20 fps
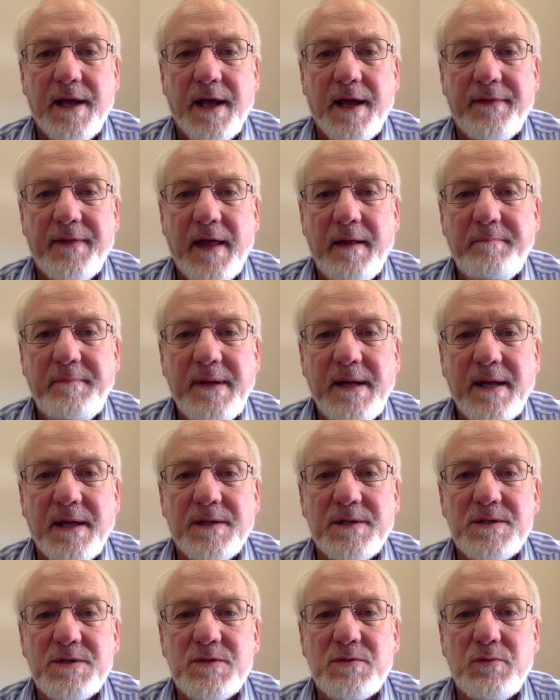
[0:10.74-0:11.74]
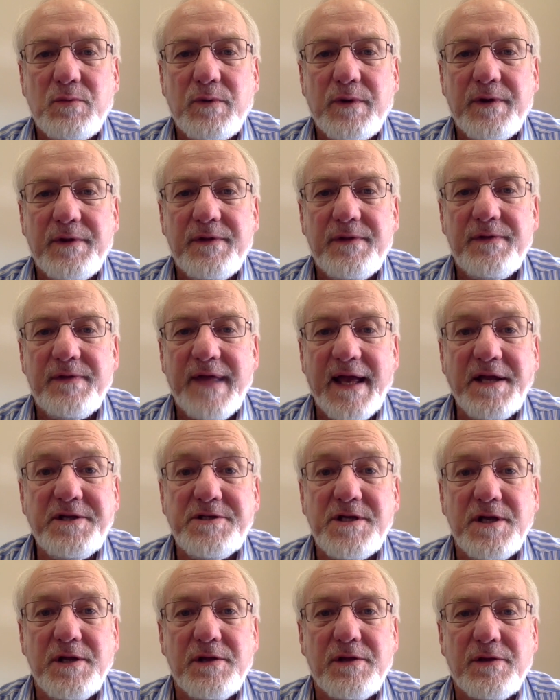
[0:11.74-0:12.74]
And that begins with the
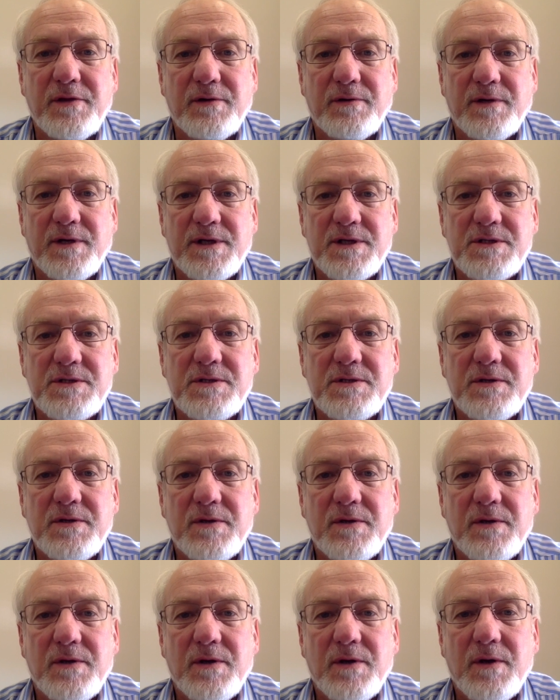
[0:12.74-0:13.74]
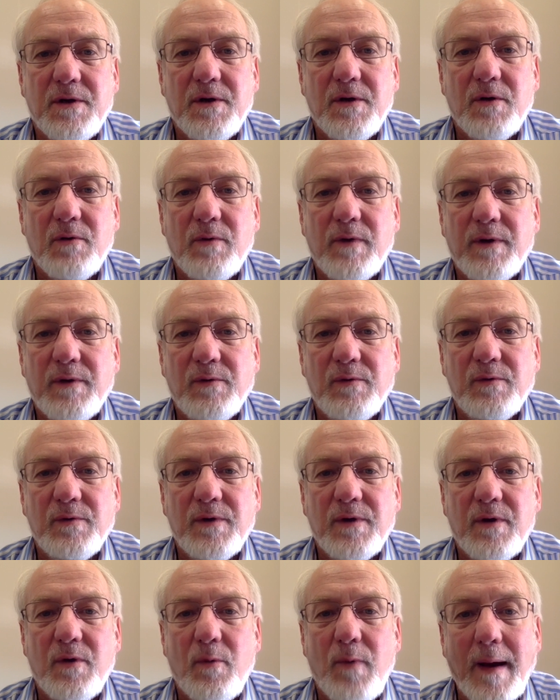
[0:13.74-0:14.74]
1830s
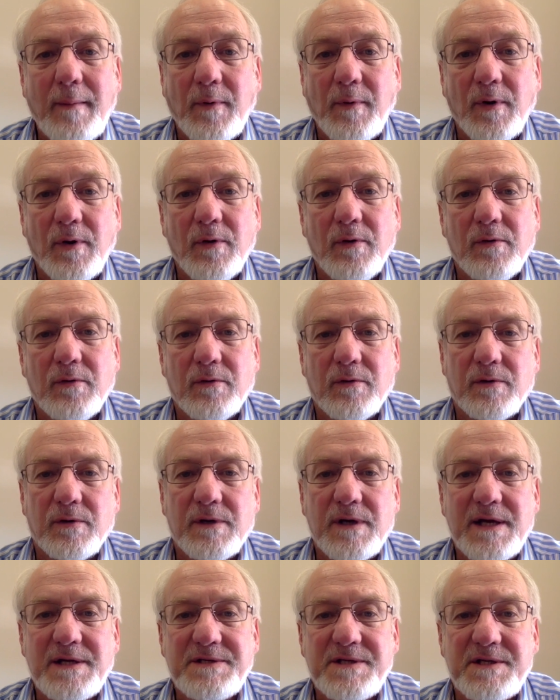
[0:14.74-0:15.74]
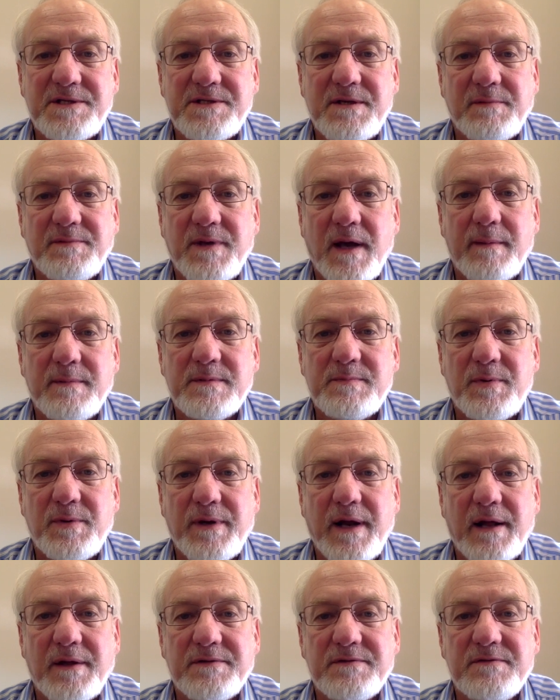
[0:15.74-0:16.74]
when Weber, or as it's sometimes
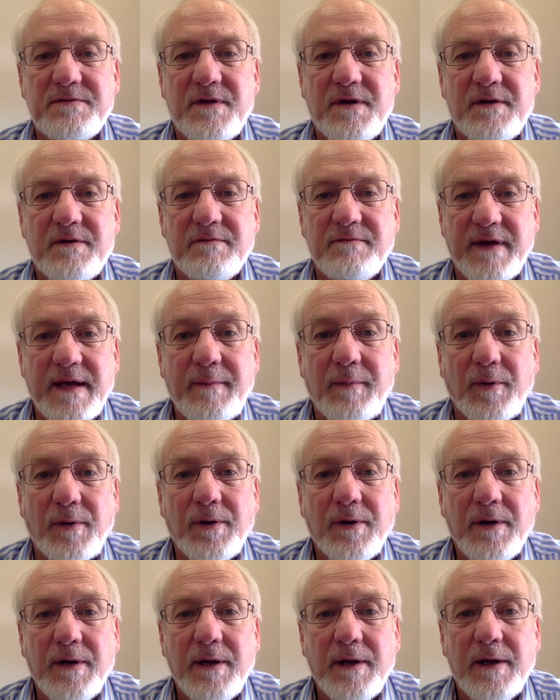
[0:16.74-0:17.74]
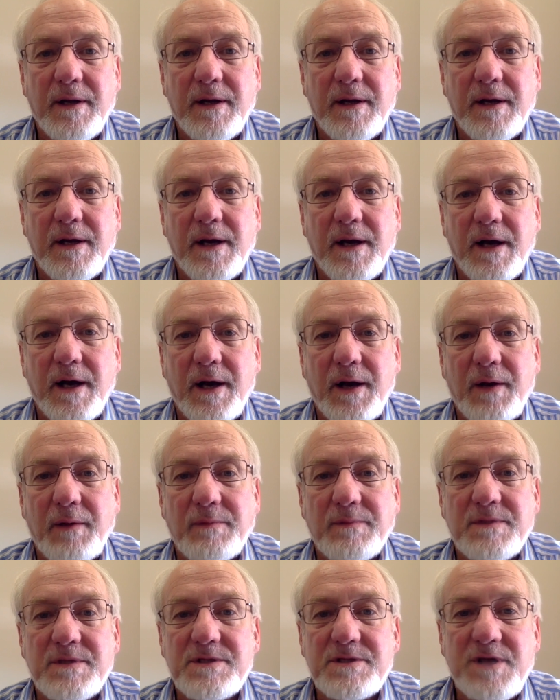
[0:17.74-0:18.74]
pronounced, Weber,
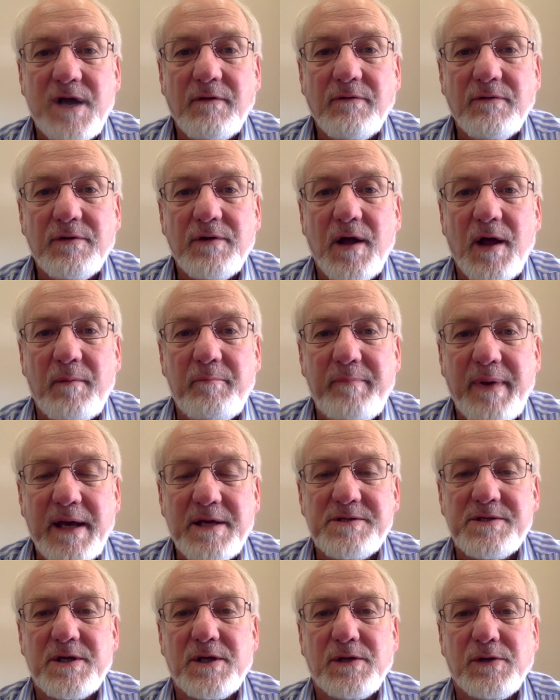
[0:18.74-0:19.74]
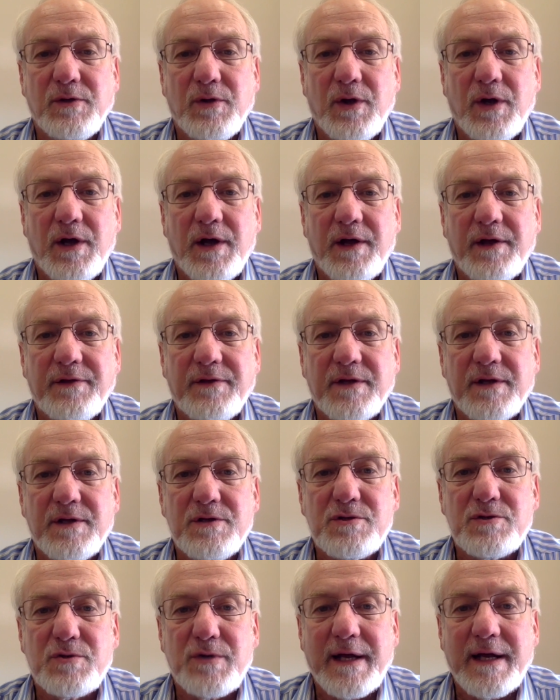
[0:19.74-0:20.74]
discovered a basic law
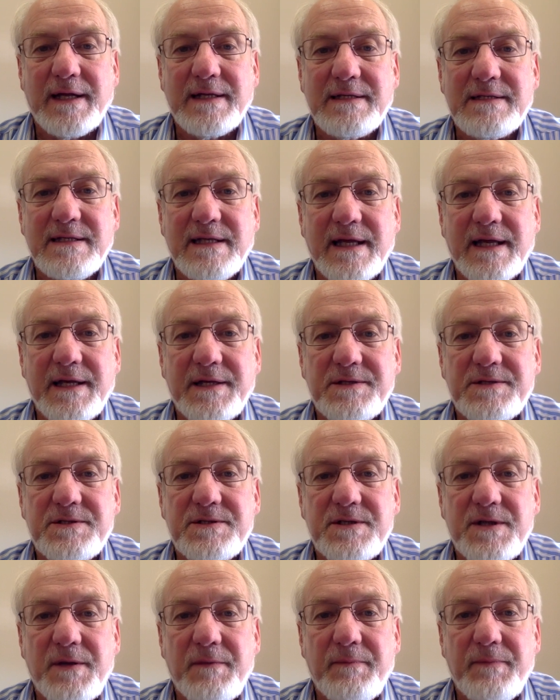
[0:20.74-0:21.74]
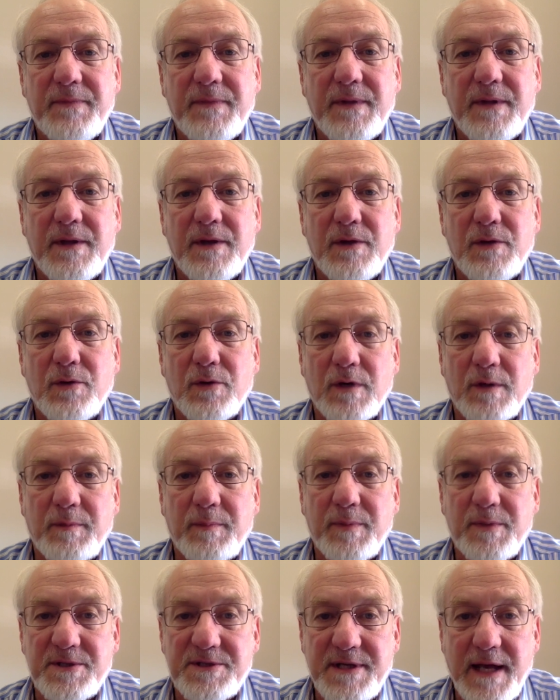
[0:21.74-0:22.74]
that translates your
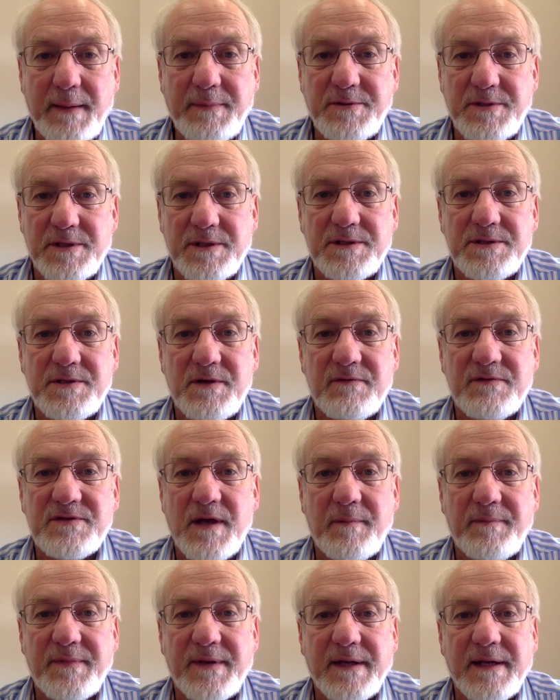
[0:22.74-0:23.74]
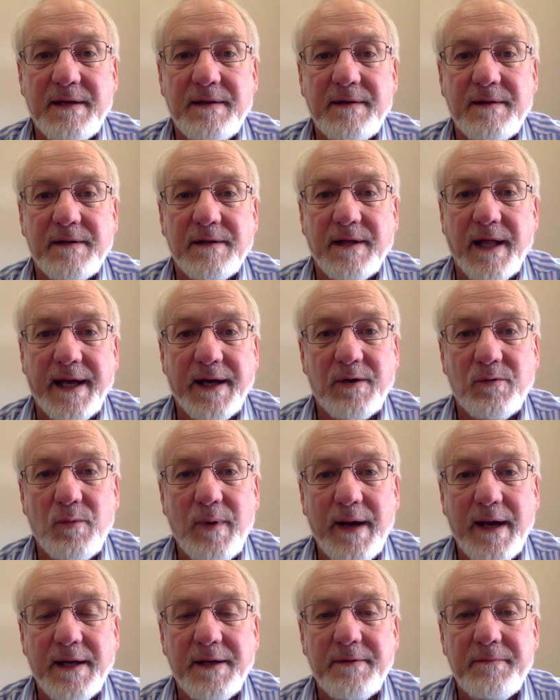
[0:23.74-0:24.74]
perceptions of something like
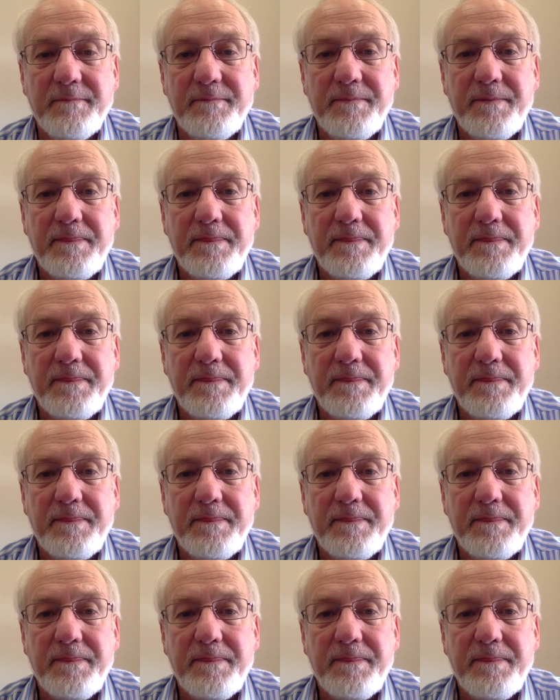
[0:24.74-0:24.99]
weight